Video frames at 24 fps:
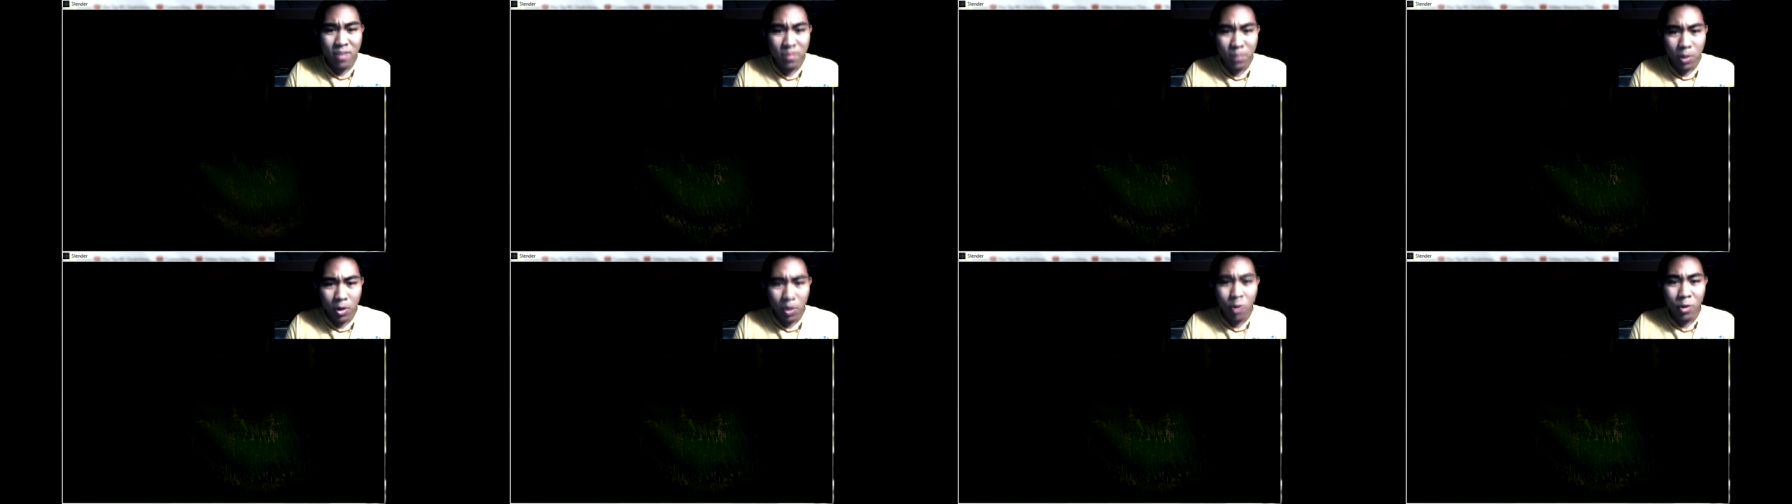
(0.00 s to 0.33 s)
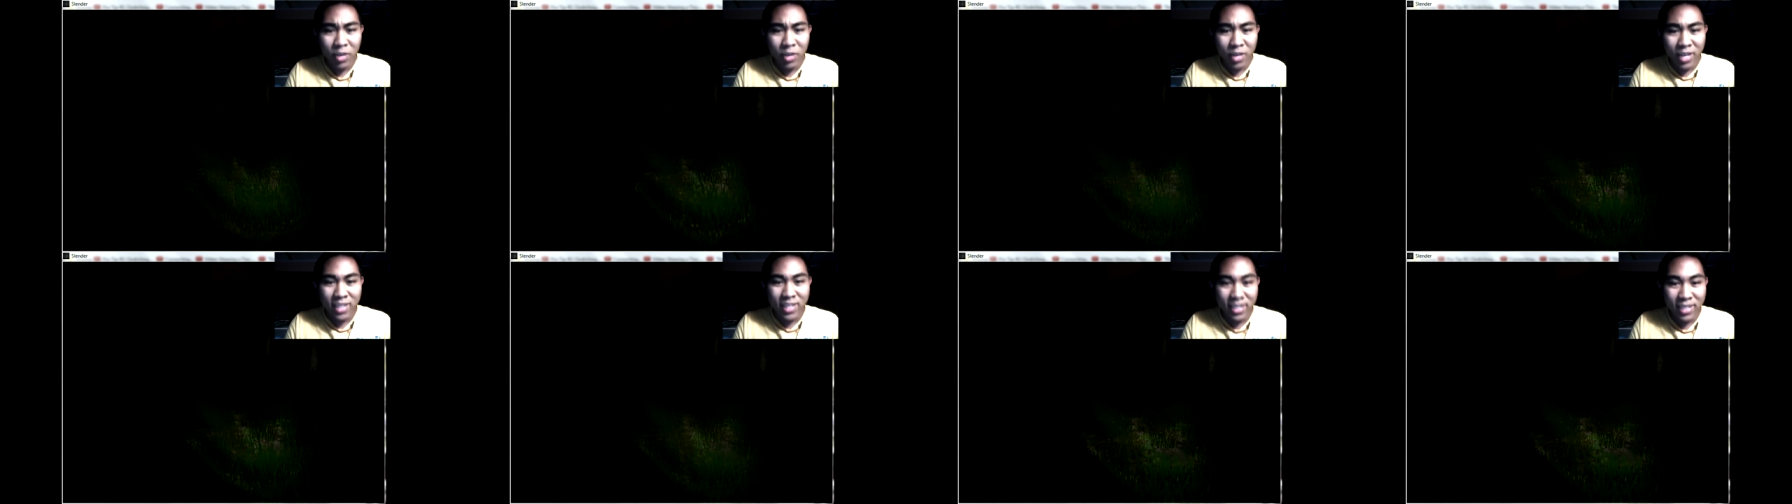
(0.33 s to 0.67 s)
Don't
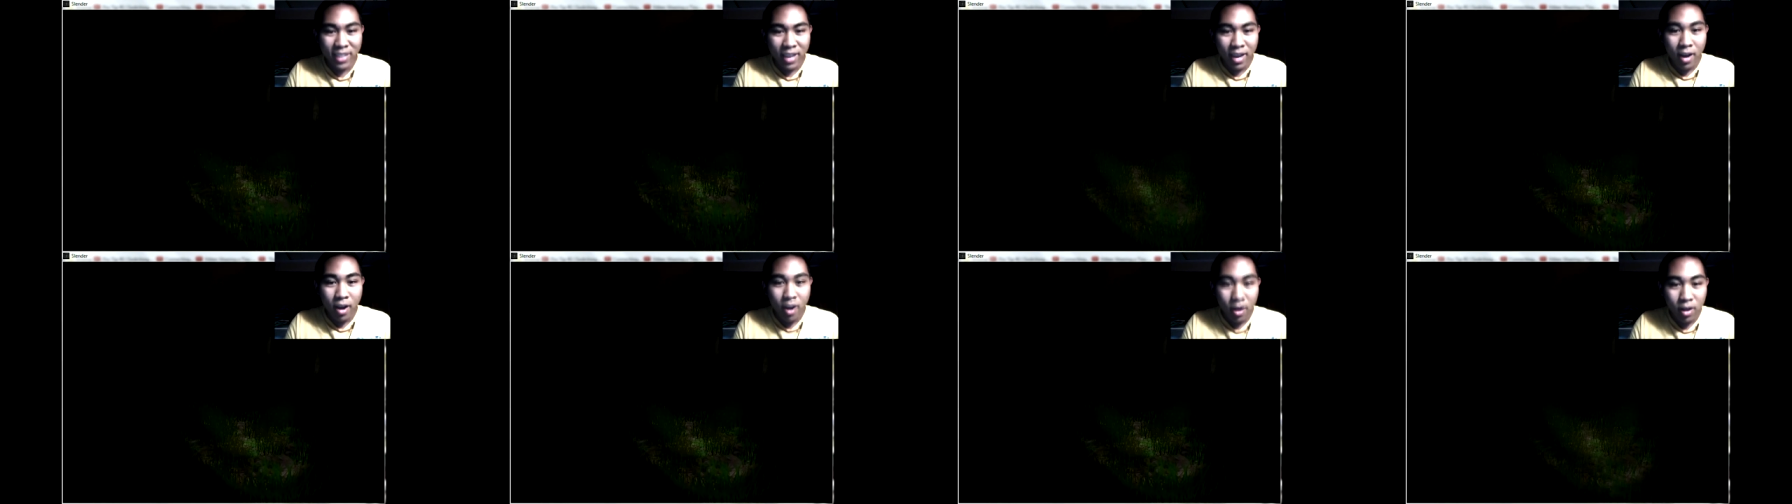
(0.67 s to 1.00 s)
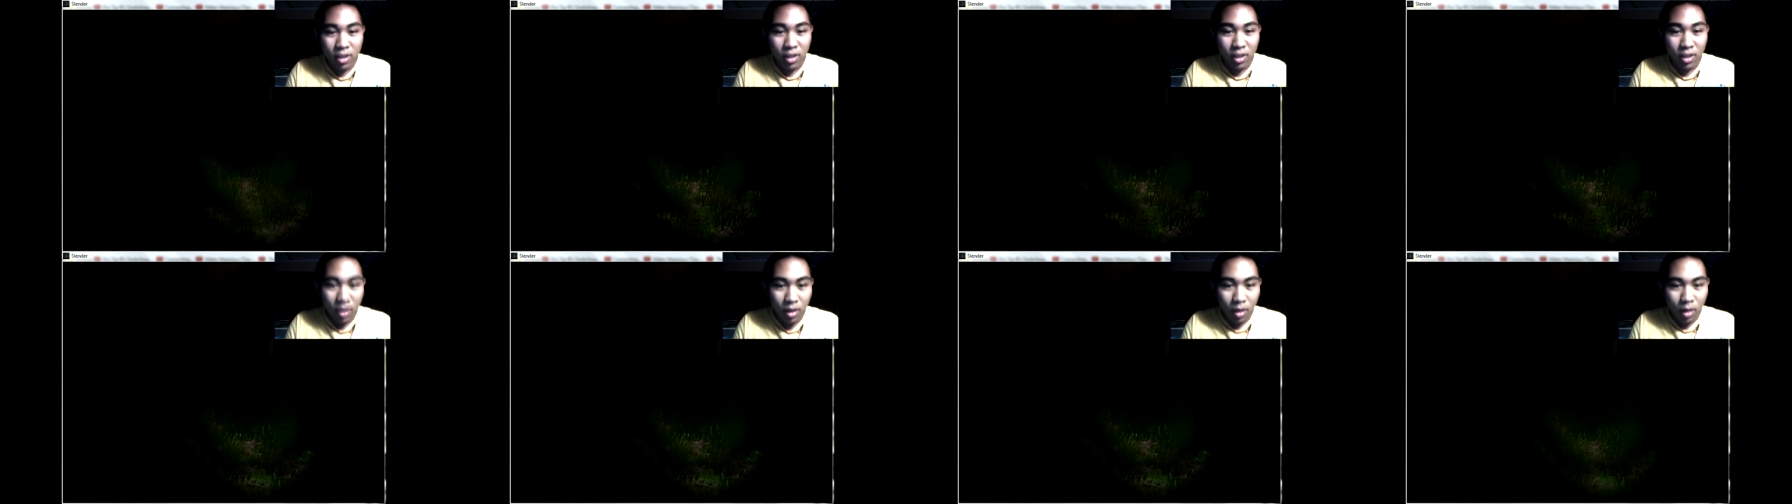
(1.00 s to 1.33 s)
get scared.
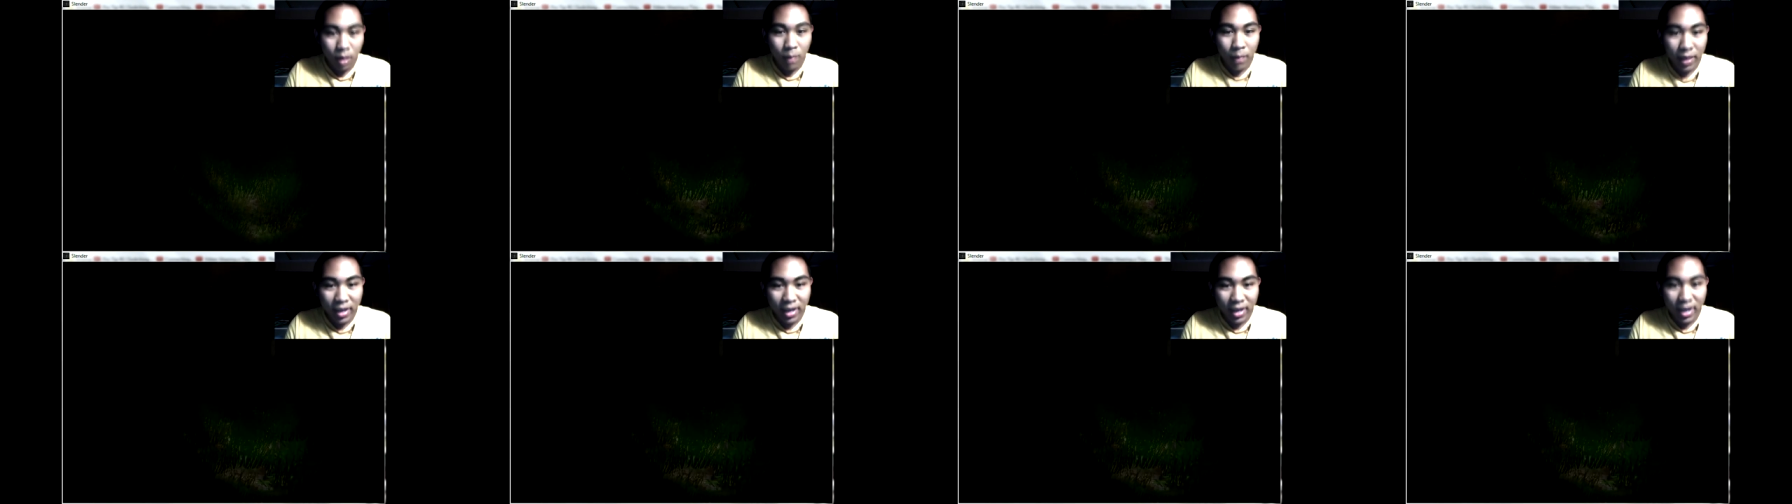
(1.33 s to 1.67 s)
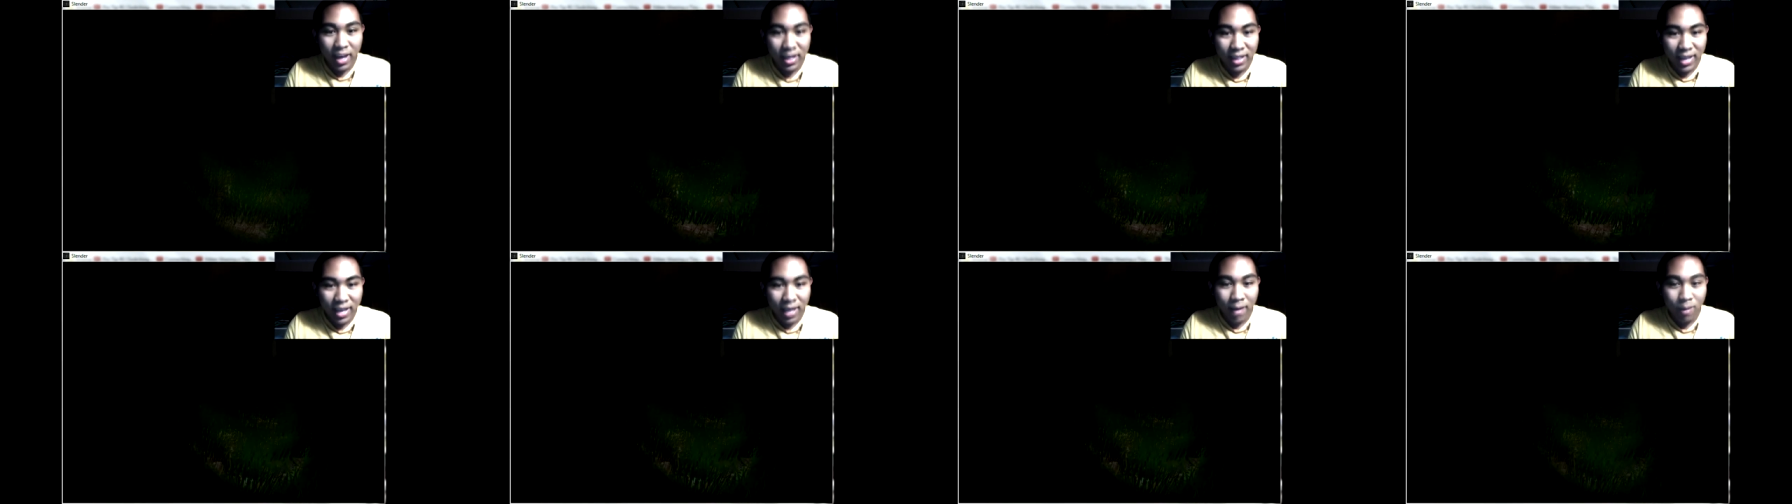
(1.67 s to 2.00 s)
Oh my
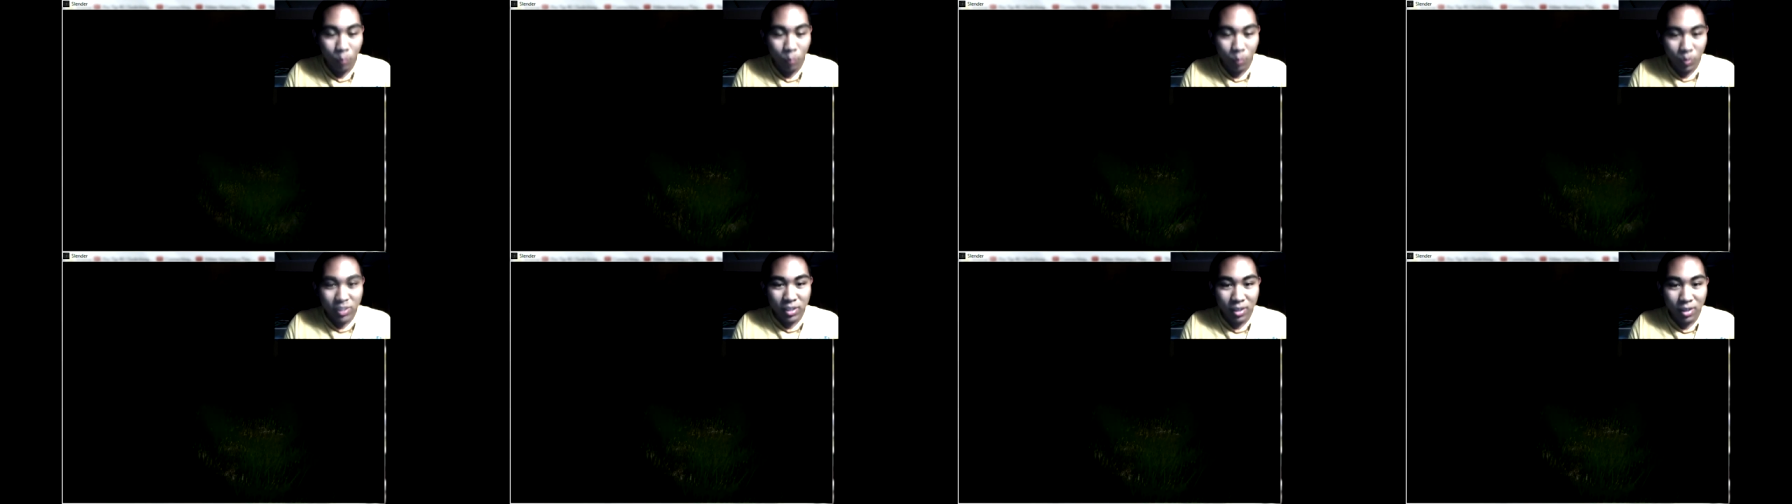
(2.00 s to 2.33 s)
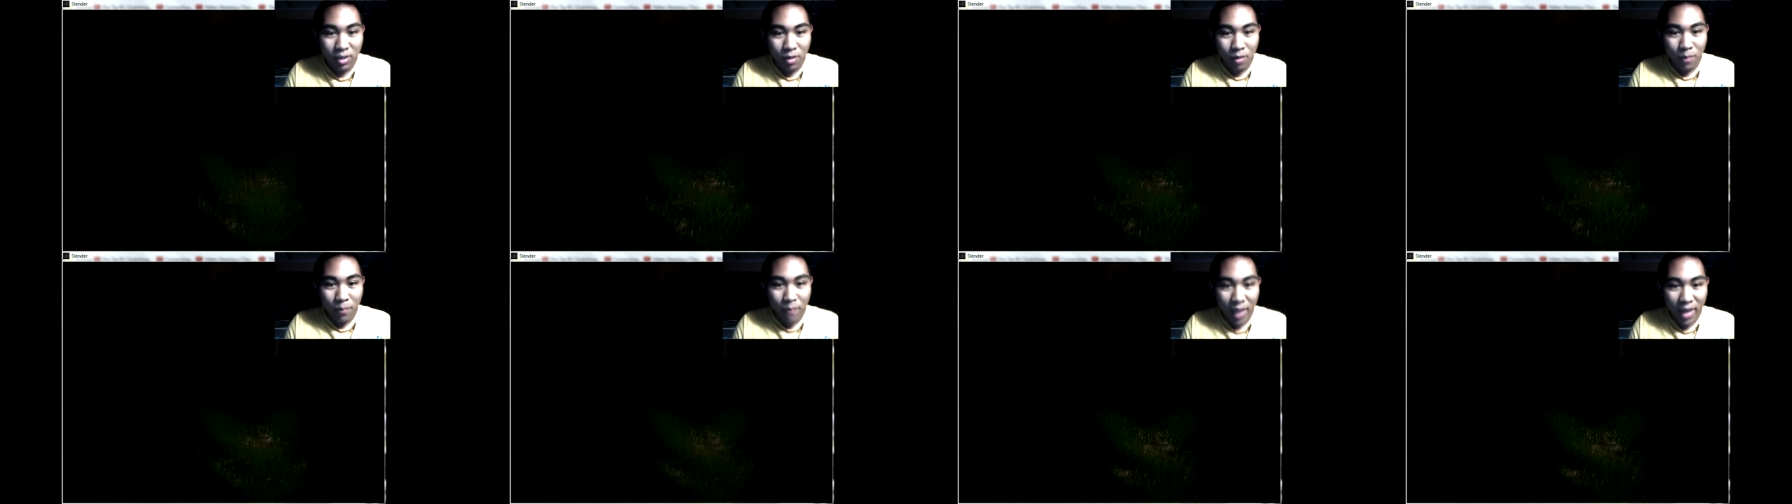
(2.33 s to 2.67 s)
god, that was
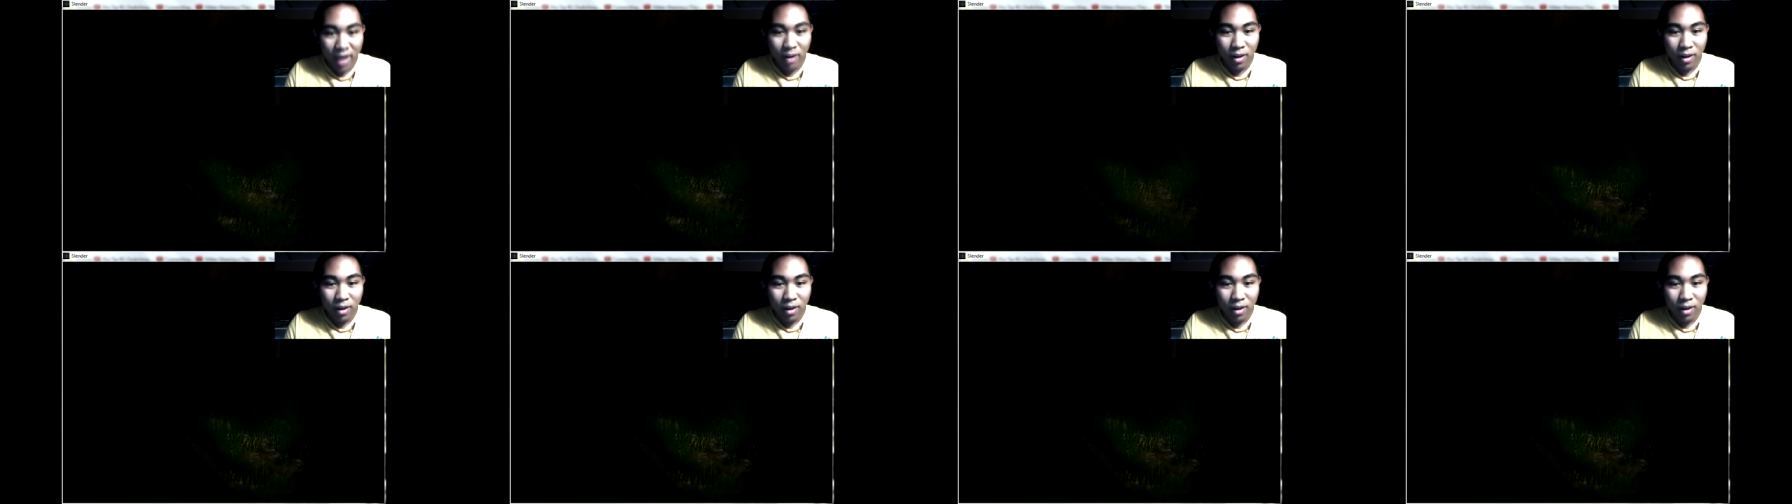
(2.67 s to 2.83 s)
so bad.